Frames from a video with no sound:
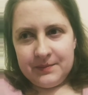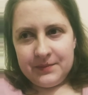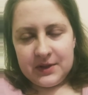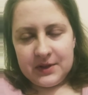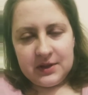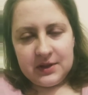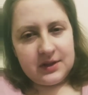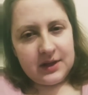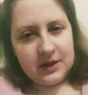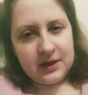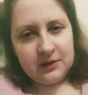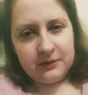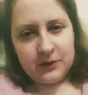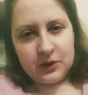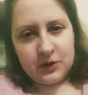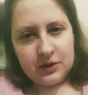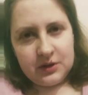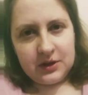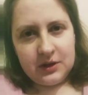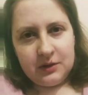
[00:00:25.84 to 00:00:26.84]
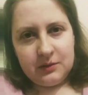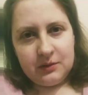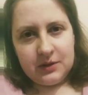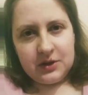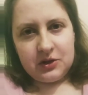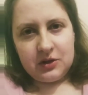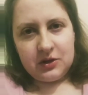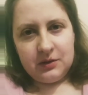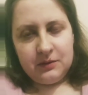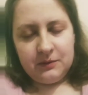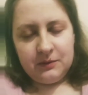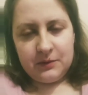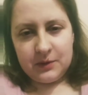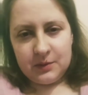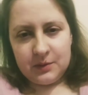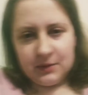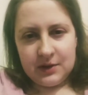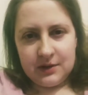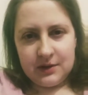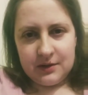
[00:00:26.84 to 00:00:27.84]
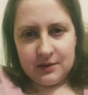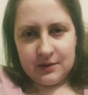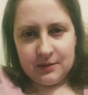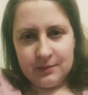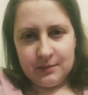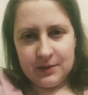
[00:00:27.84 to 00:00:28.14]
This is kind of a continuation from the